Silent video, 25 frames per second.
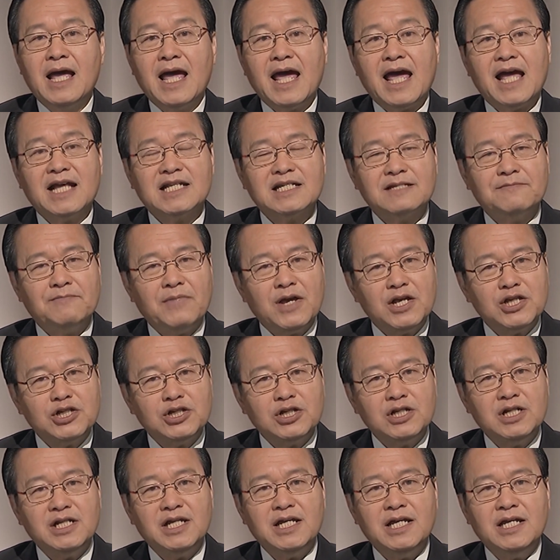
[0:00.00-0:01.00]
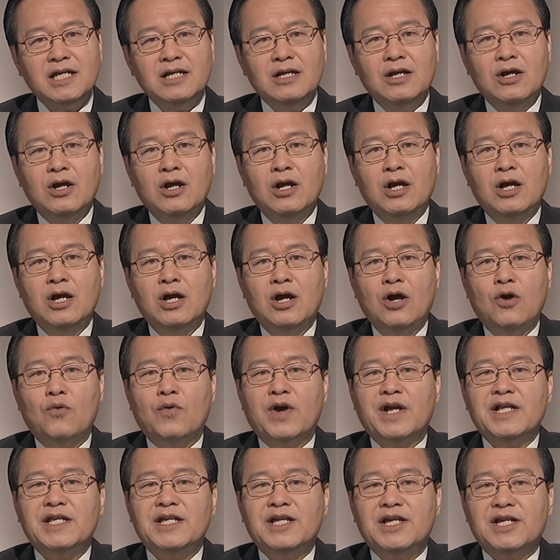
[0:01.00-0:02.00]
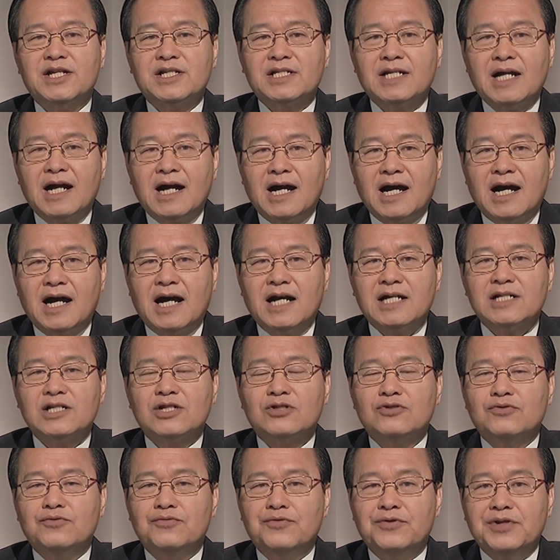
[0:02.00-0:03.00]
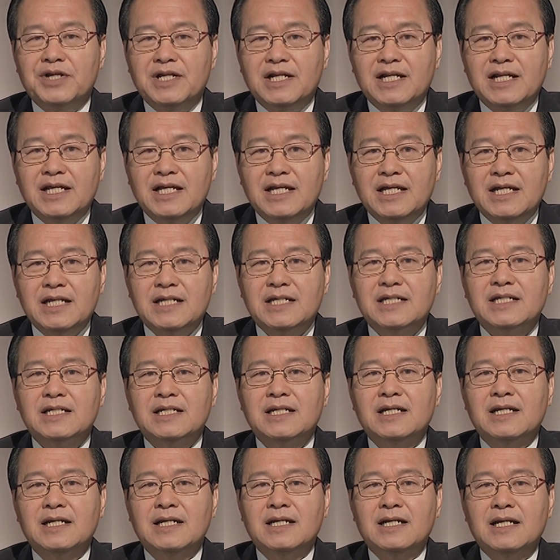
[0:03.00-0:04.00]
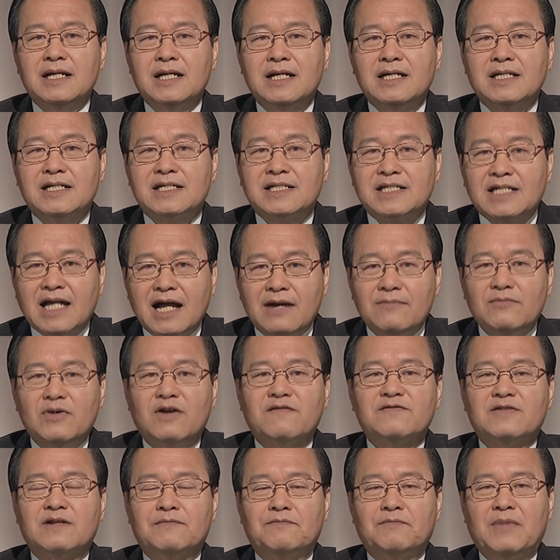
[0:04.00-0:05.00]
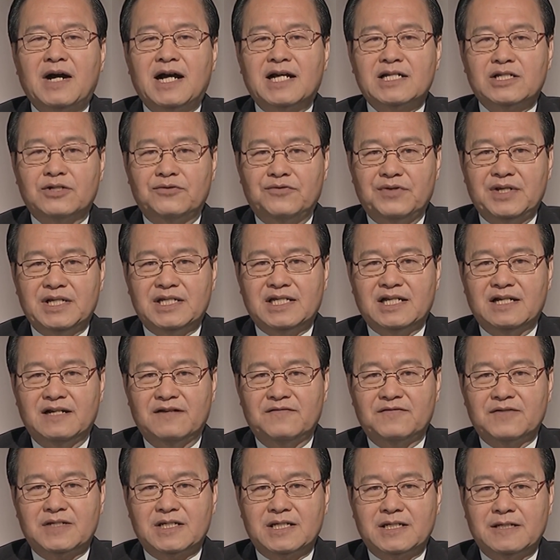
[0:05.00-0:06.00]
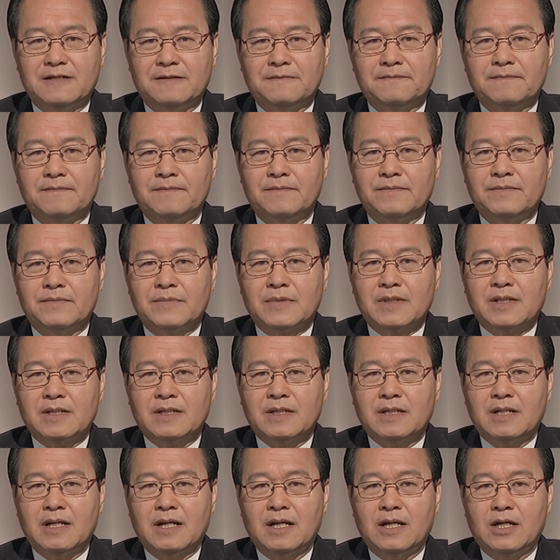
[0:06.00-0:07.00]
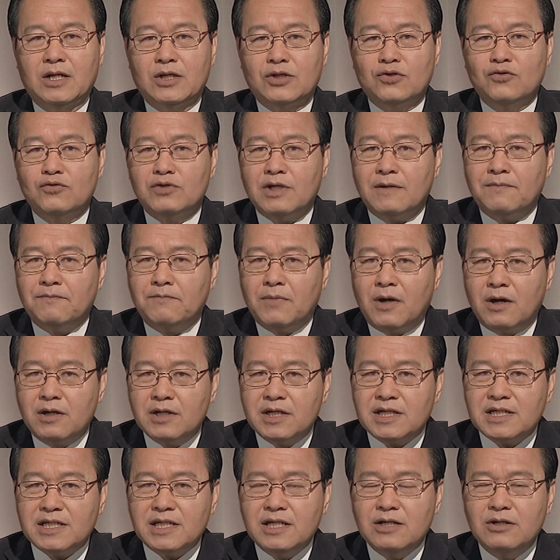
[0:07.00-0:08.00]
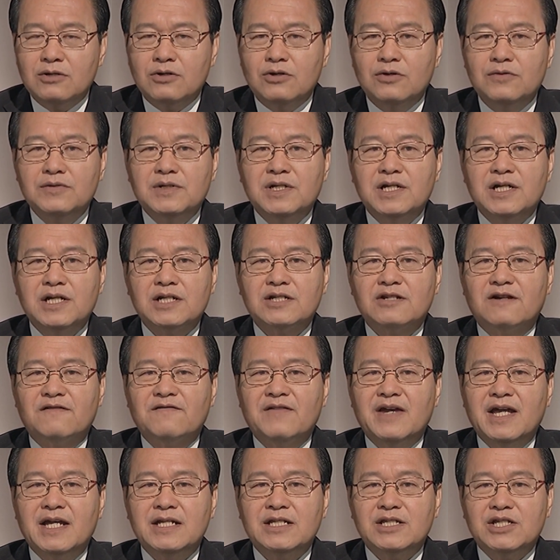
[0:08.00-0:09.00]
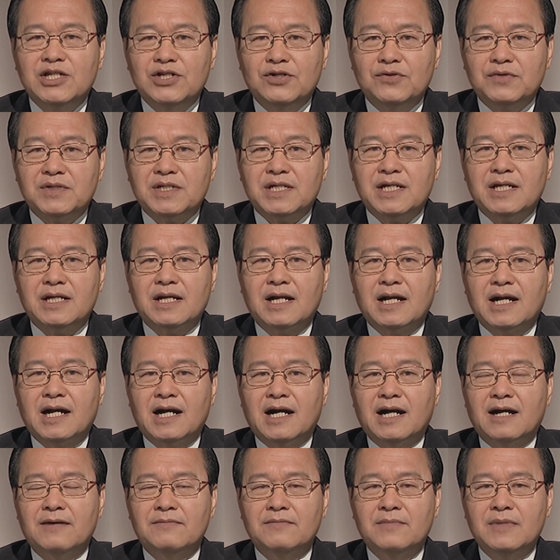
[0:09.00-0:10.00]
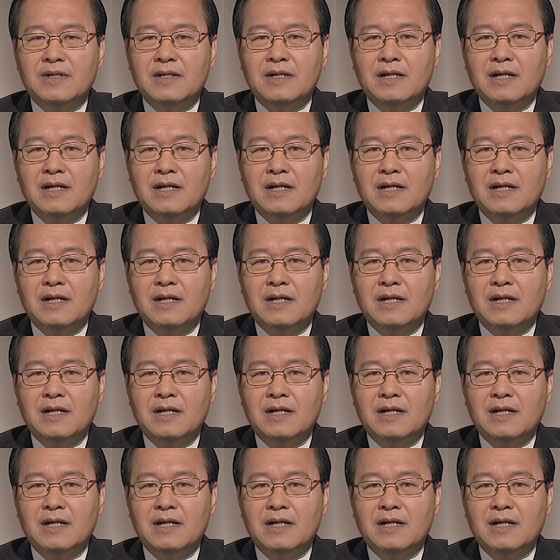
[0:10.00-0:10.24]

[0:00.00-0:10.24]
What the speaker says: especially when he is asked to release some of the past reserves. To the policy holders of NTUC Income,